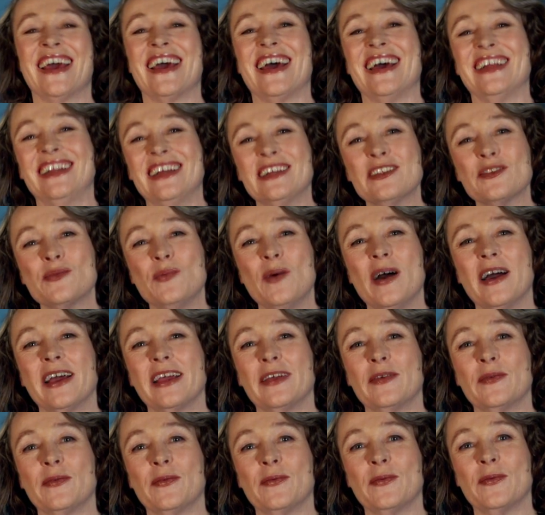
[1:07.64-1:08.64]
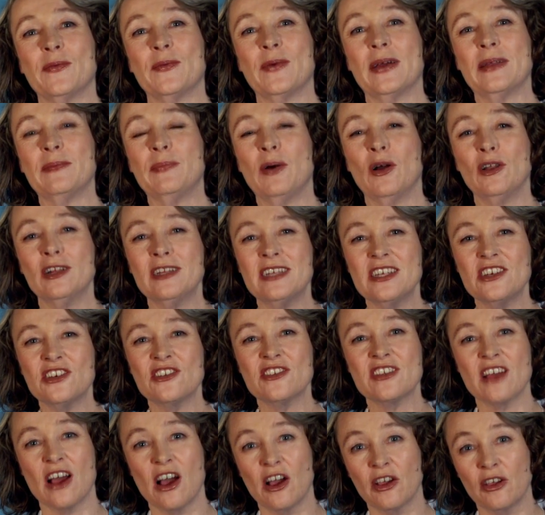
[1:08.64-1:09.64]
And that's why, when
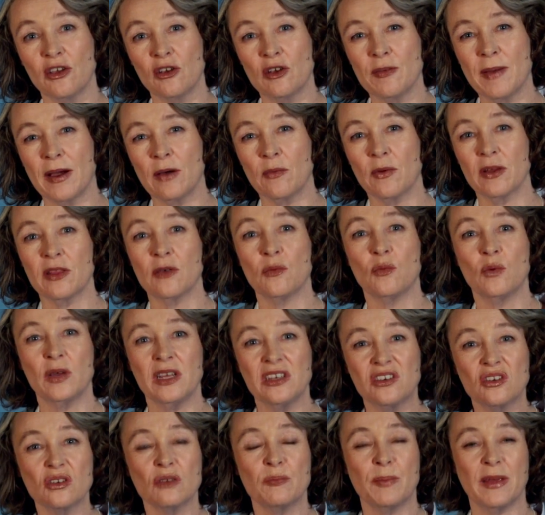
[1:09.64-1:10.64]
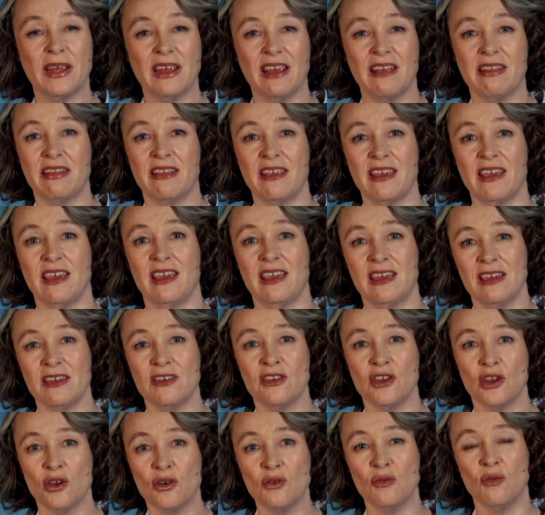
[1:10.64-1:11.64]
politicians argued about whether we should be in the
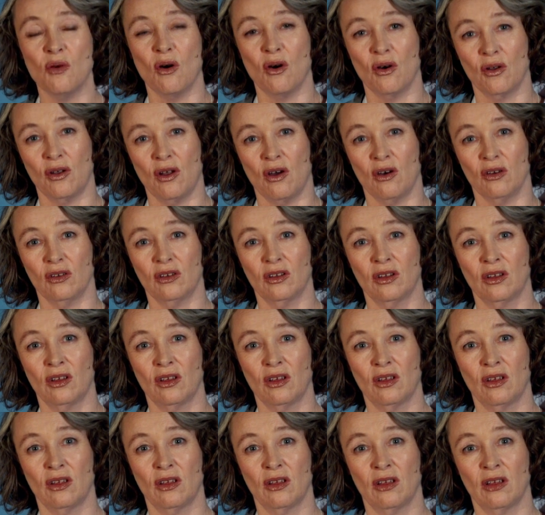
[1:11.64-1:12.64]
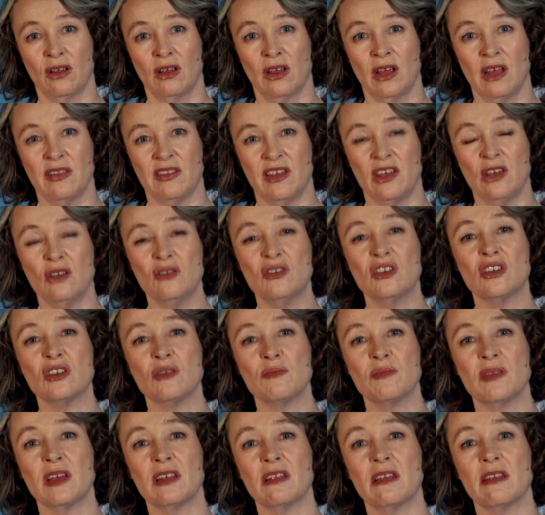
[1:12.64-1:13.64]
EU or not, they used
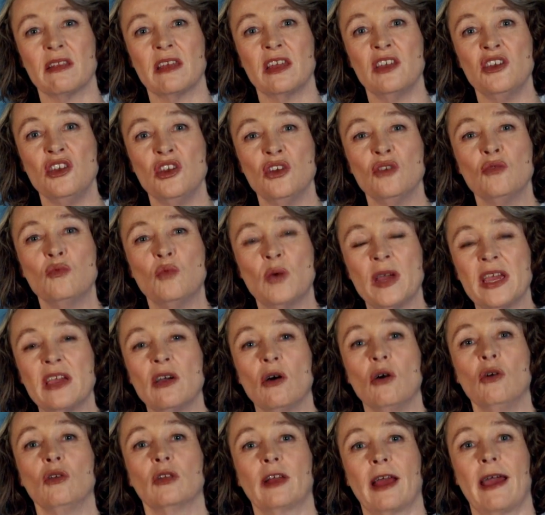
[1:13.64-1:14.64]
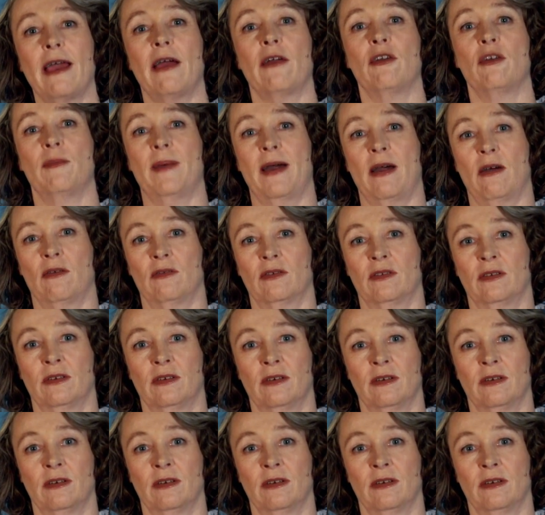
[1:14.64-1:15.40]
something that they knew we all care about.